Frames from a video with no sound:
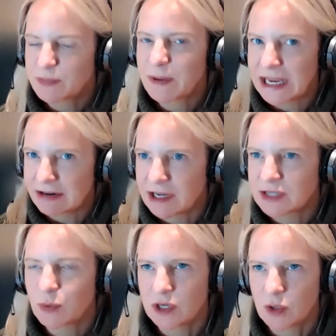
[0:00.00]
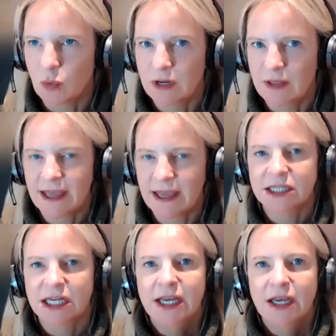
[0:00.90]
period, we could call it that.
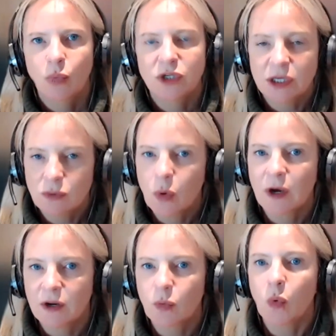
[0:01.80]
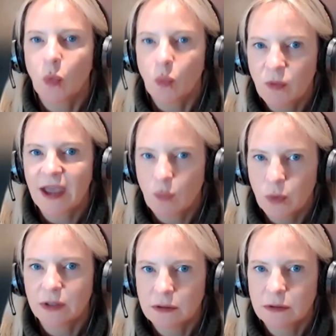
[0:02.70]
We don't quite know what that
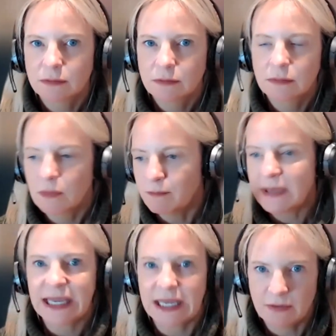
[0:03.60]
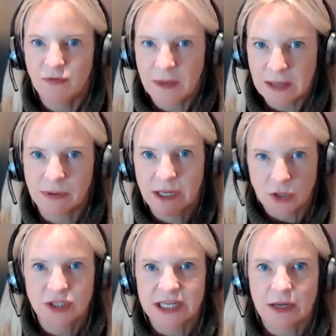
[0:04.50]
will mean for people like
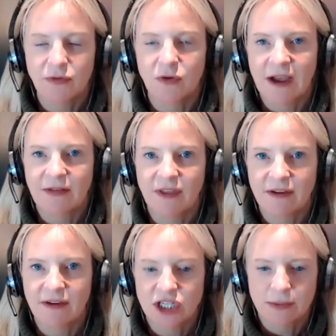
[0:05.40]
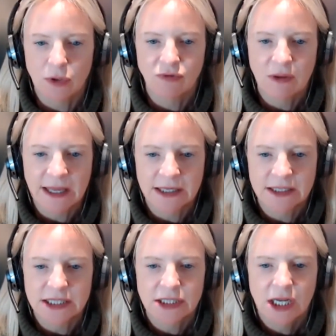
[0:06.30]
yourself who've had their HMO
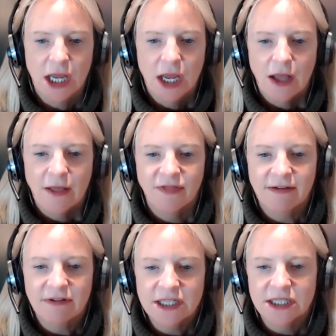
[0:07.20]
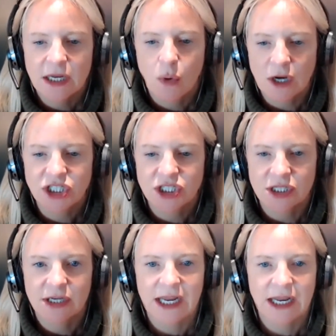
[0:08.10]
rebanded. There is a
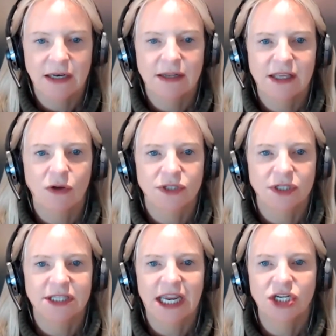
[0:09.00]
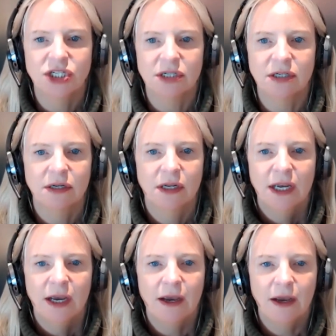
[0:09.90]
question in the consultation,
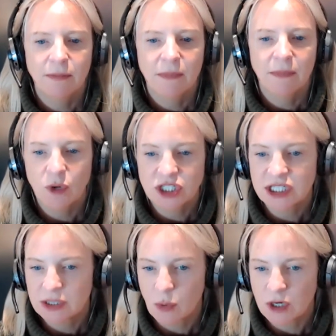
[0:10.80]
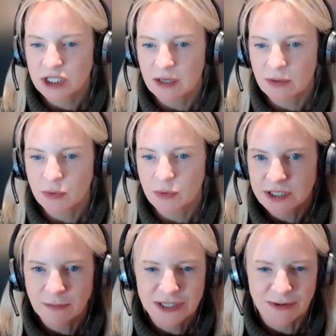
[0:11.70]
which is the question that I wanted to
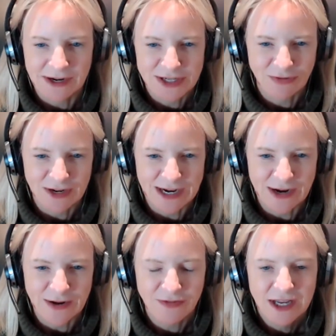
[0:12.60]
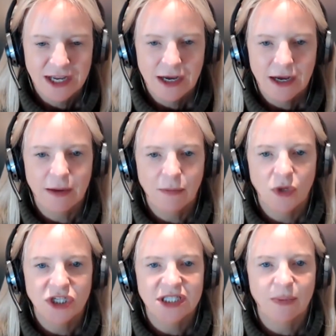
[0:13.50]
come to, actually, funnily enough,
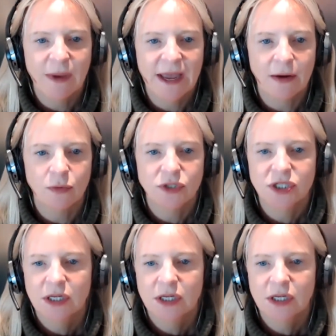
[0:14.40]
which is about